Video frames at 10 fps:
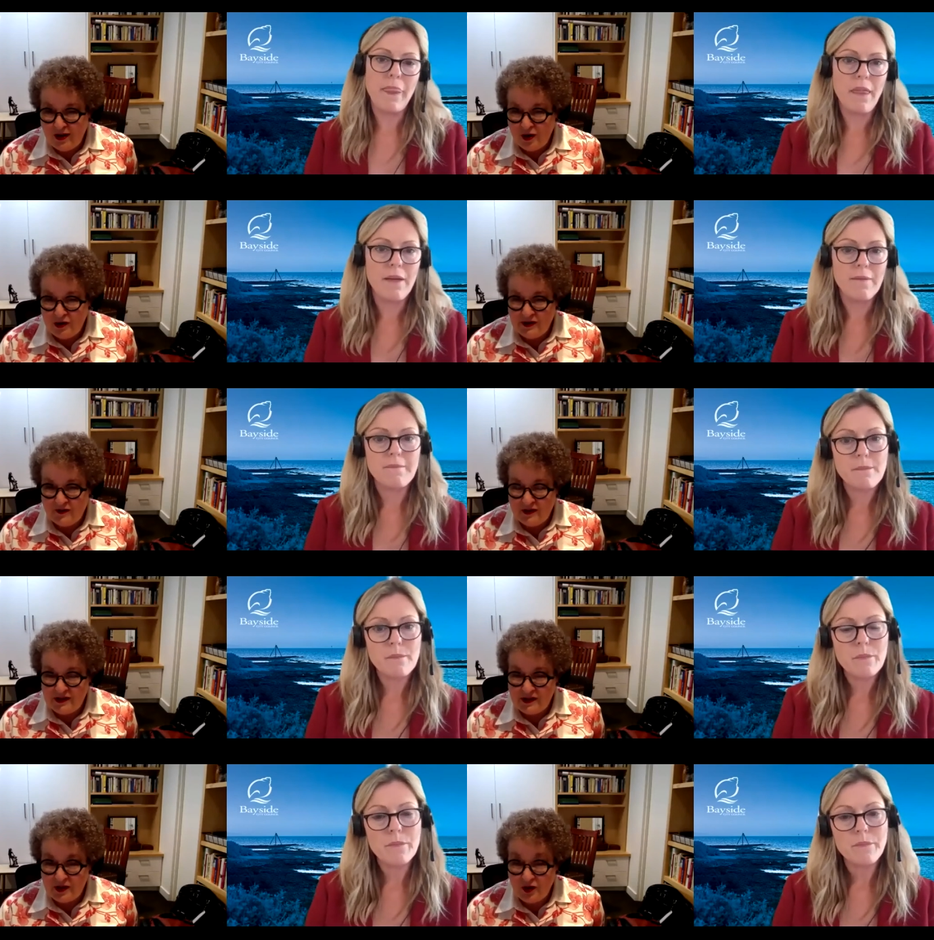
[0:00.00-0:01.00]
Speaker 1: those of
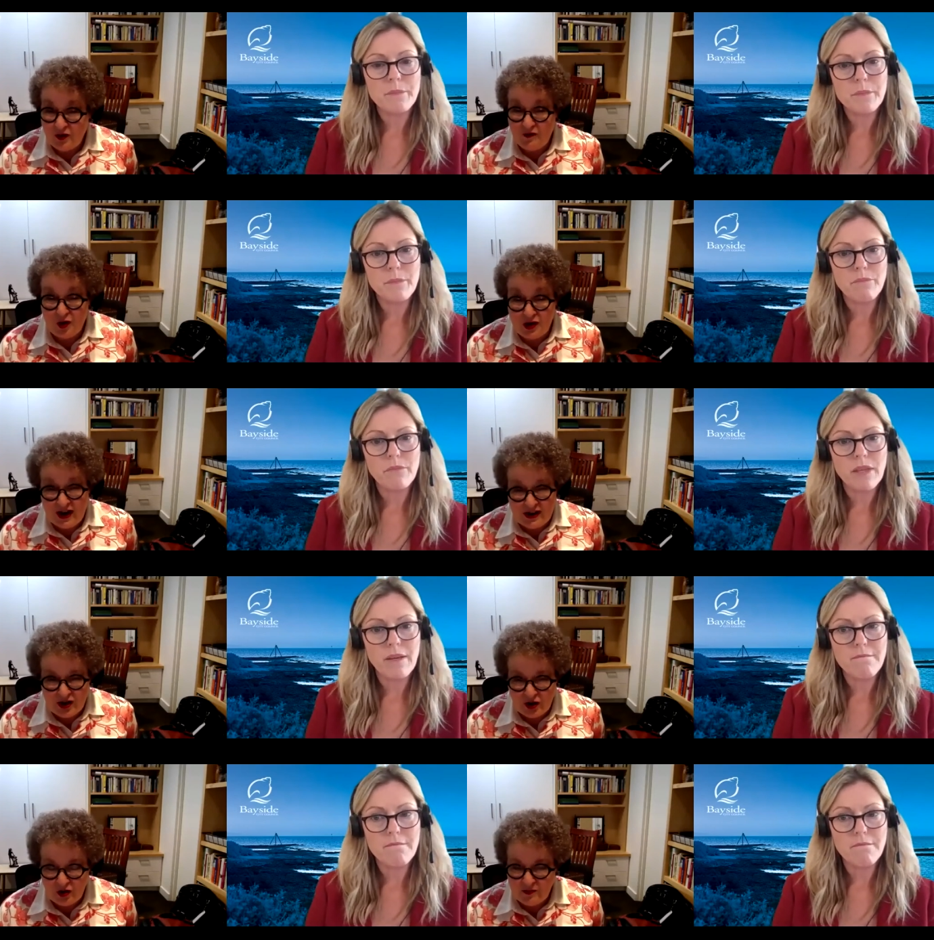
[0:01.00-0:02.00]
us who've not had to
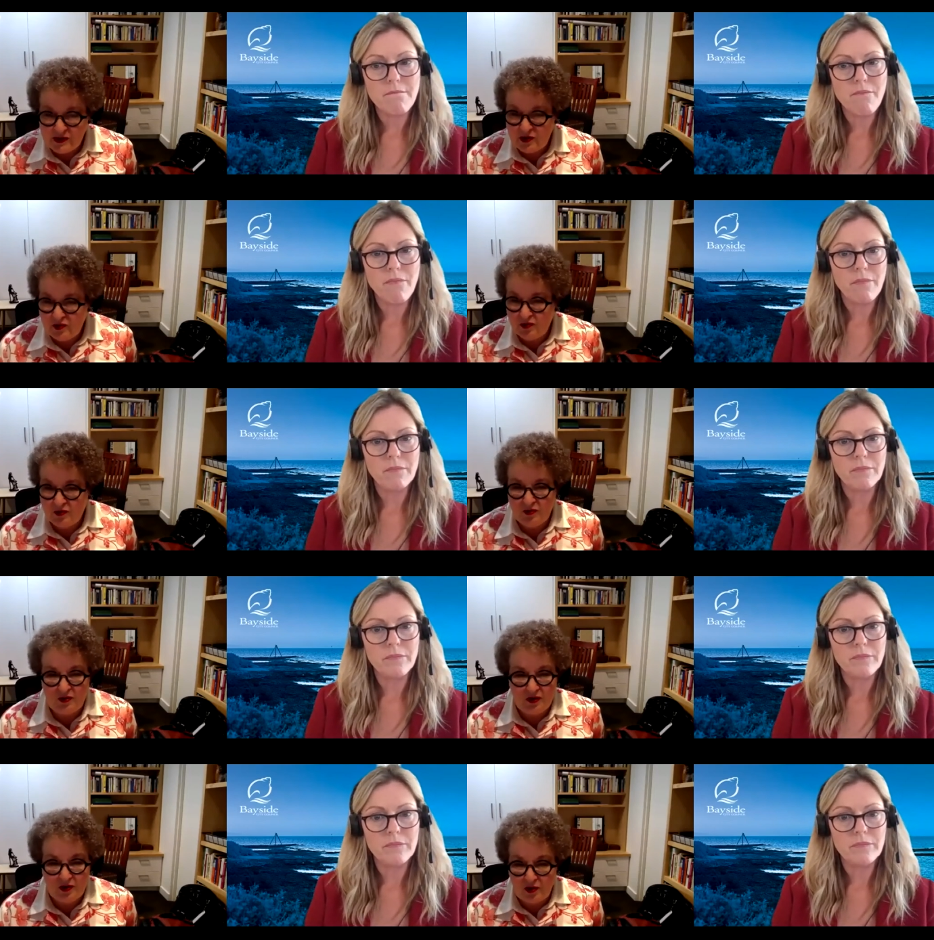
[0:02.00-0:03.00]
homeschool,
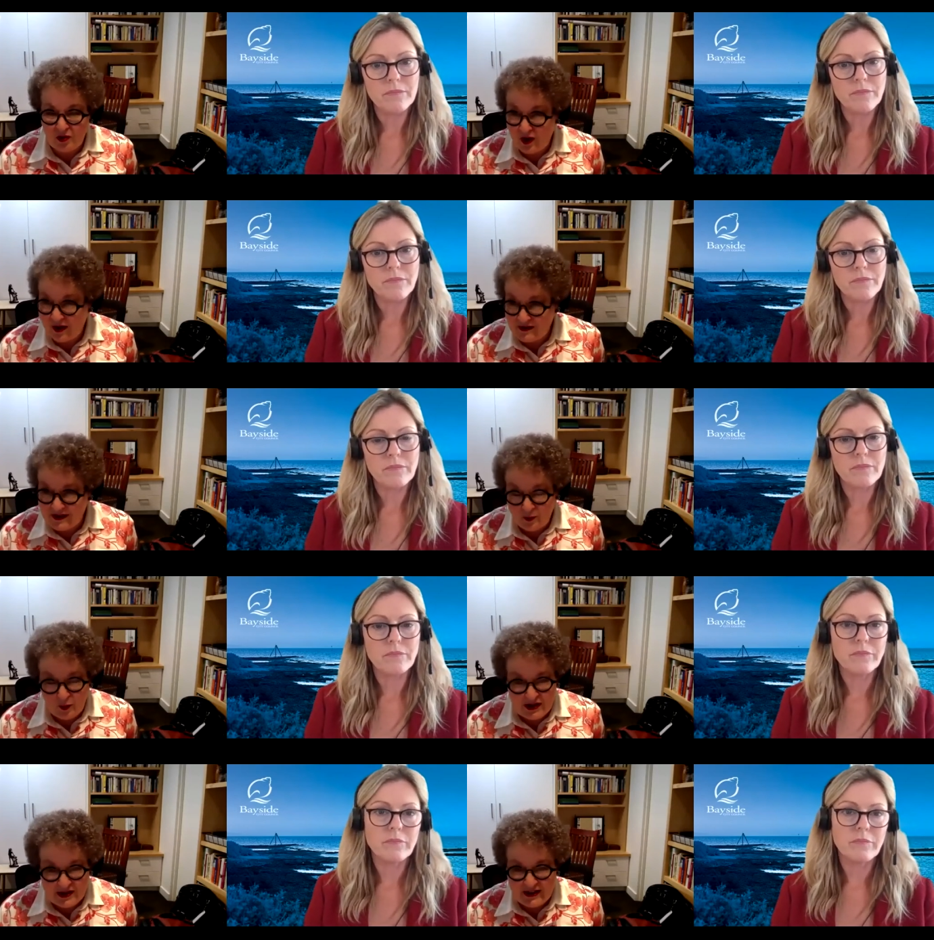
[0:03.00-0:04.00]
who have somewhere
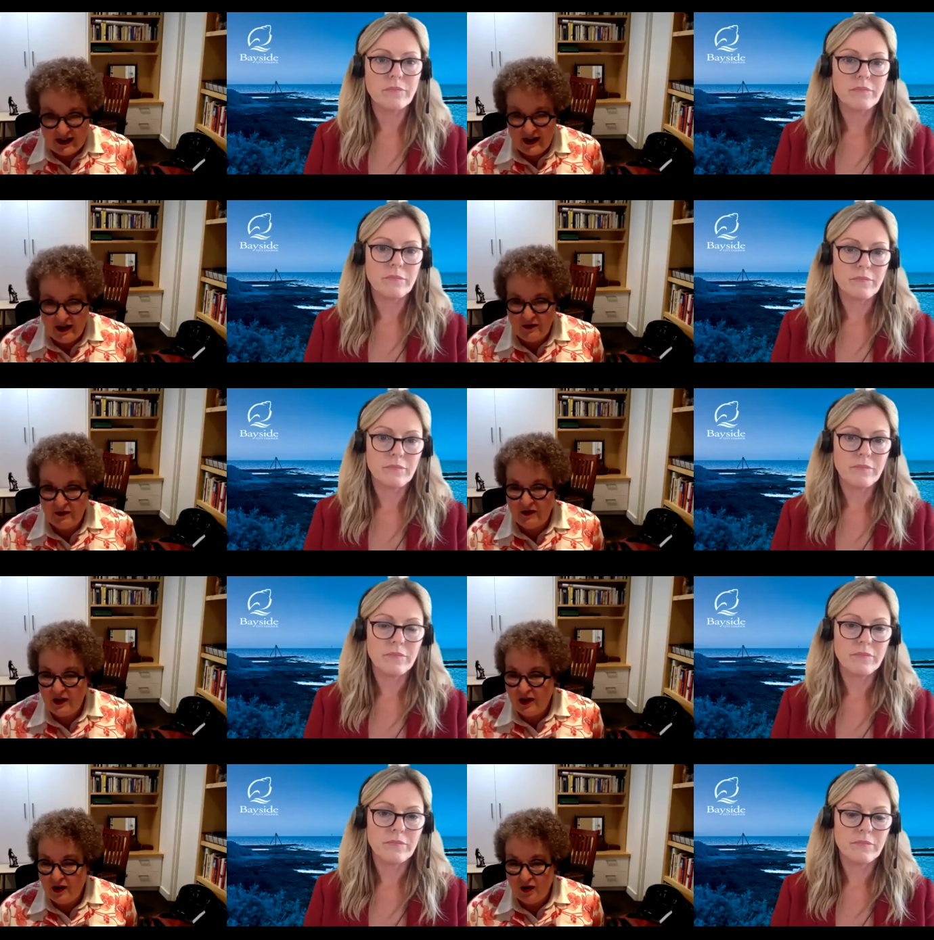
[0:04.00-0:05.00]
to live,
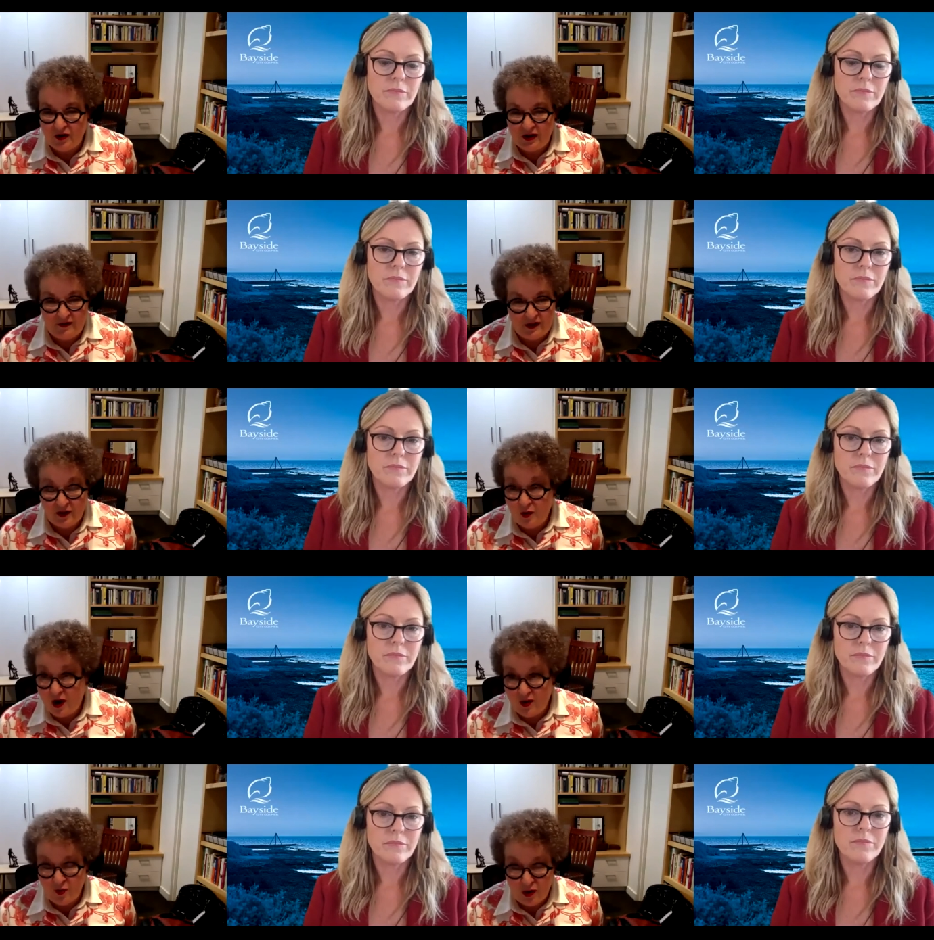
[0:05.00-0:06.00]
who live in quite
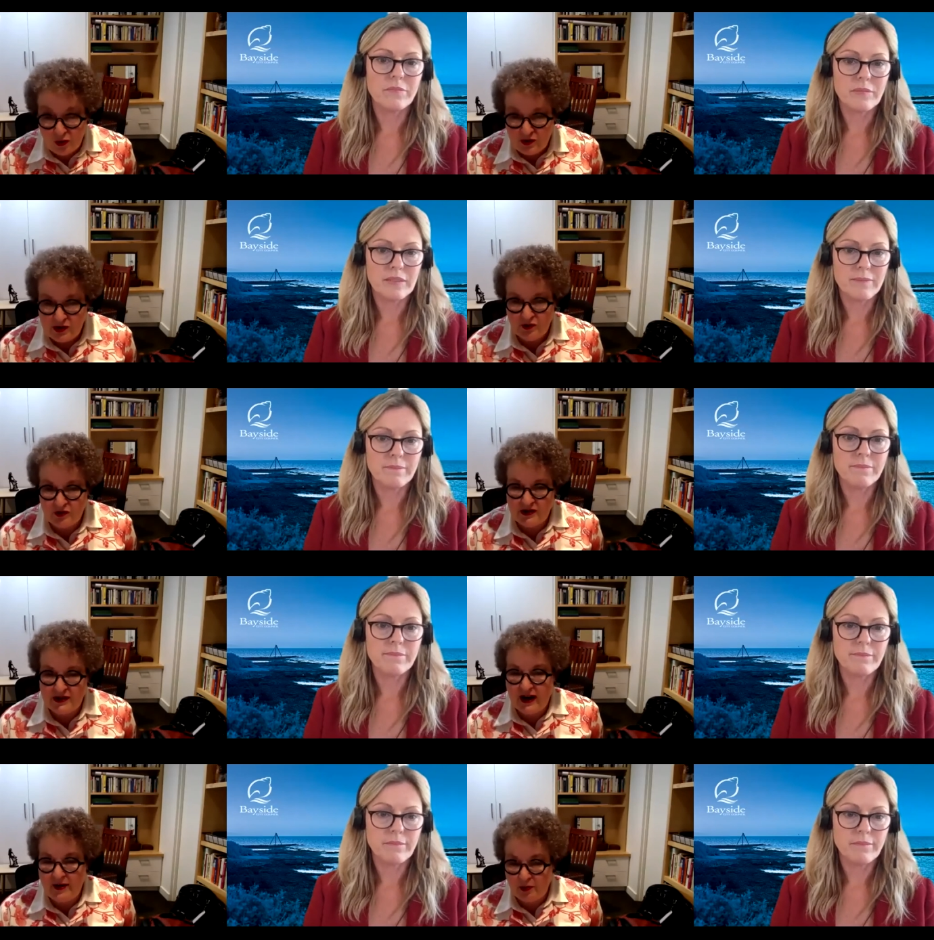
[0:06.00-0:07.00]
well resourced
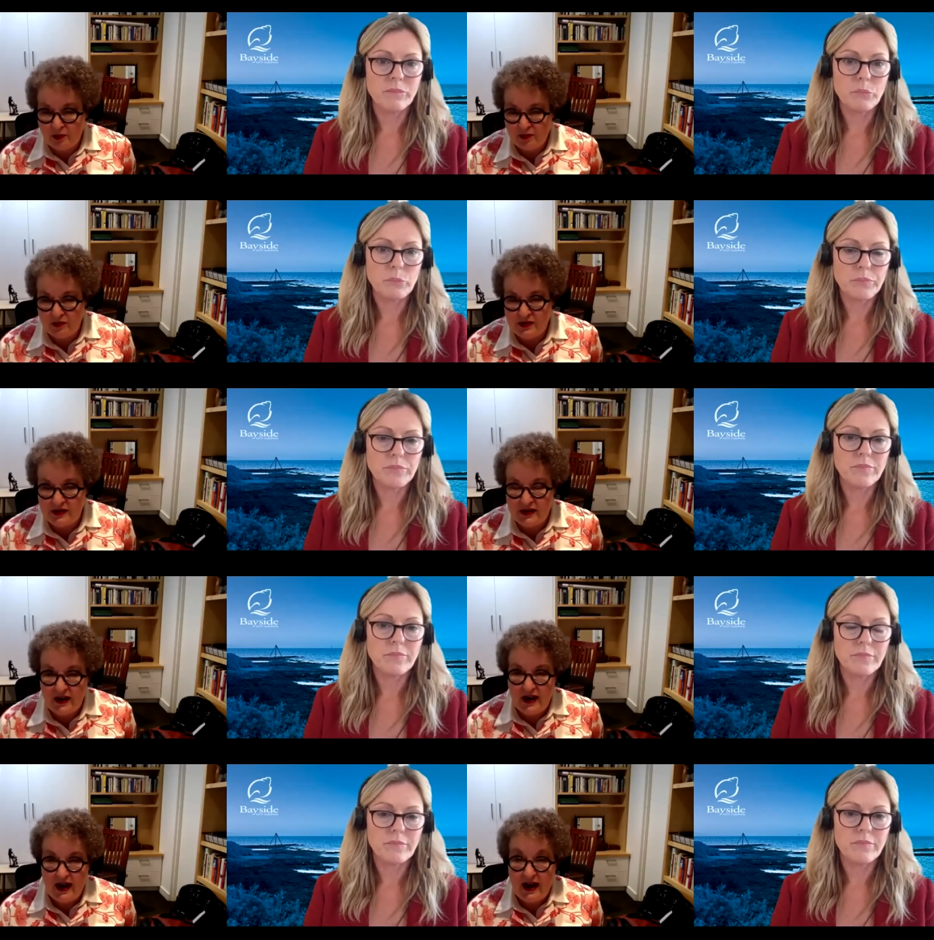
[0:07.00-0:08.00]
neighbourhoods,
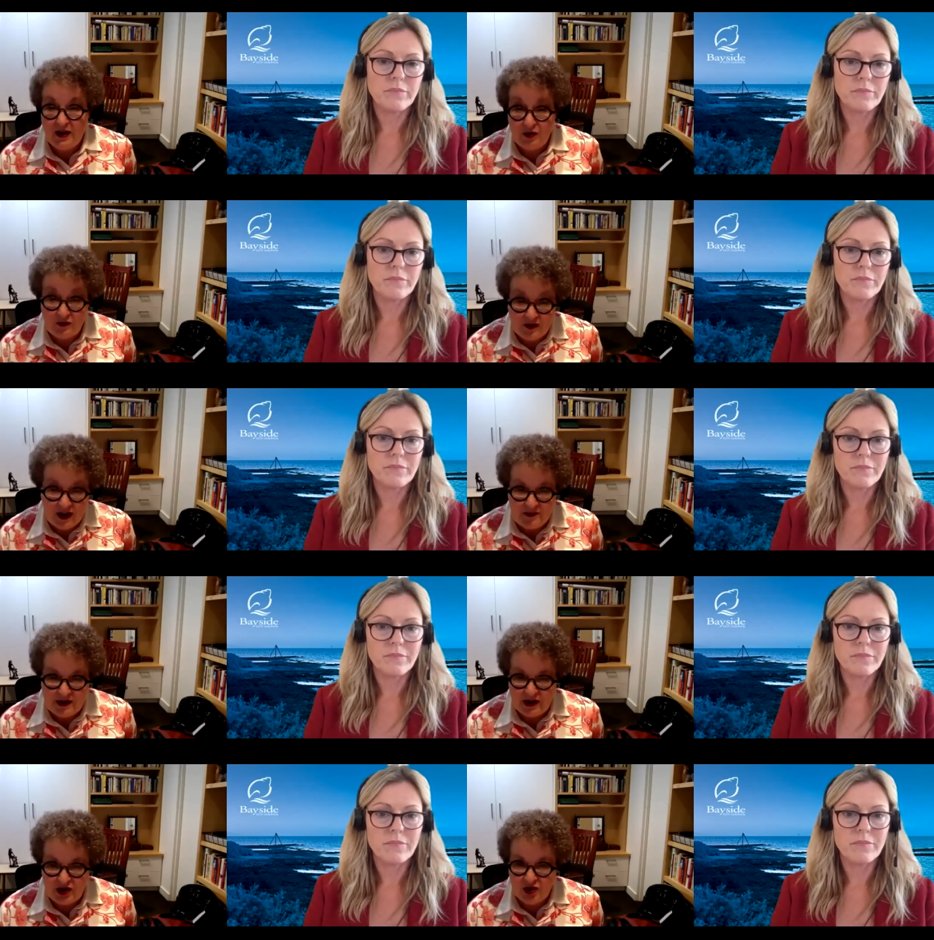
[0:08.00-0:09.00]
and who've kept
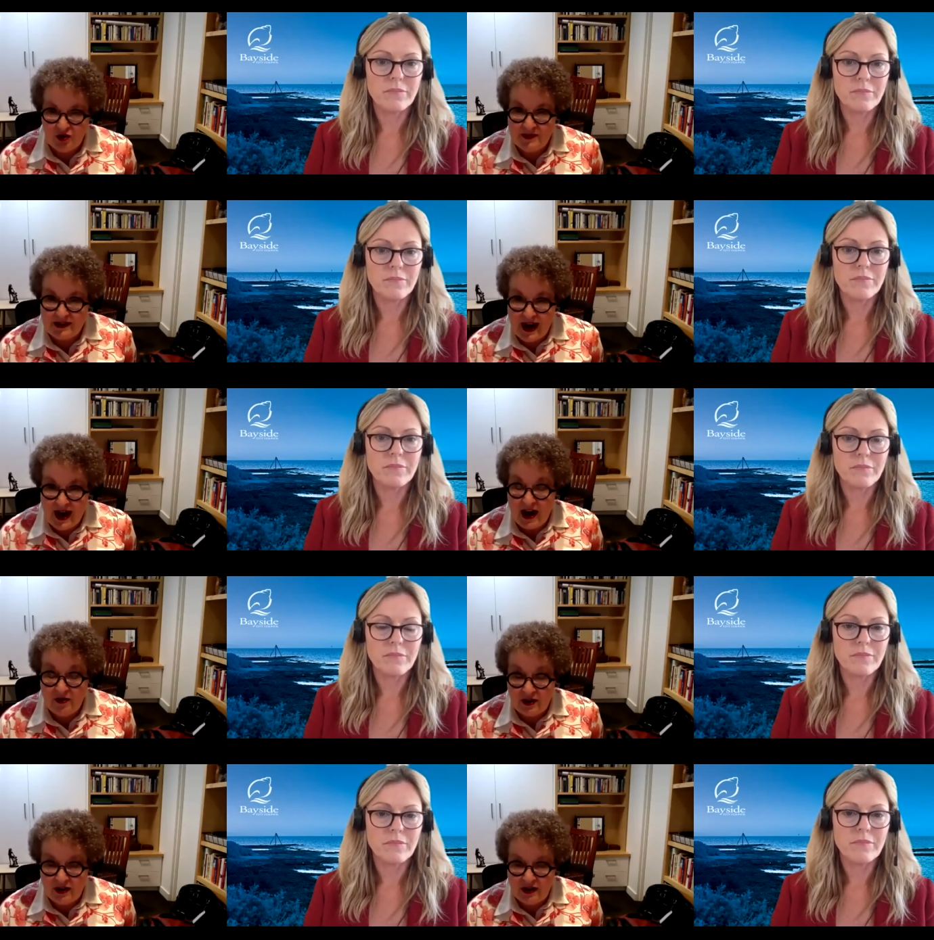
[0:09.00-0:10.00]
our jobs are
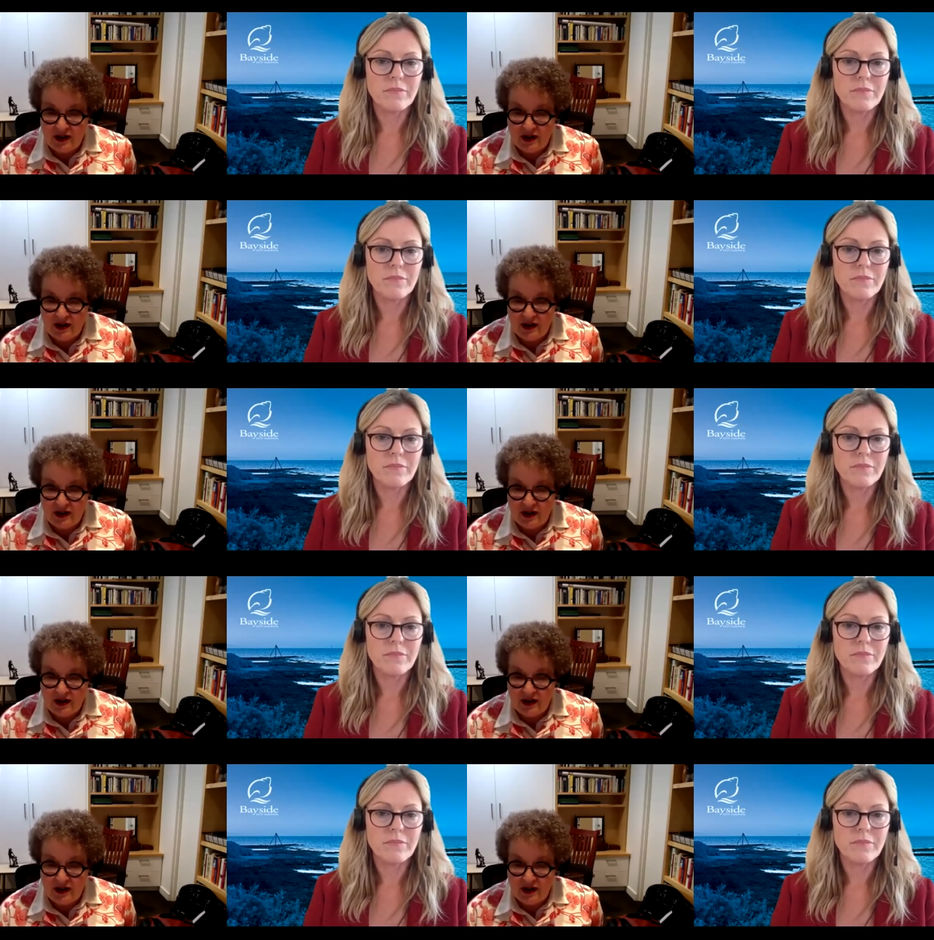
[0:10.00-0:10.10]
in an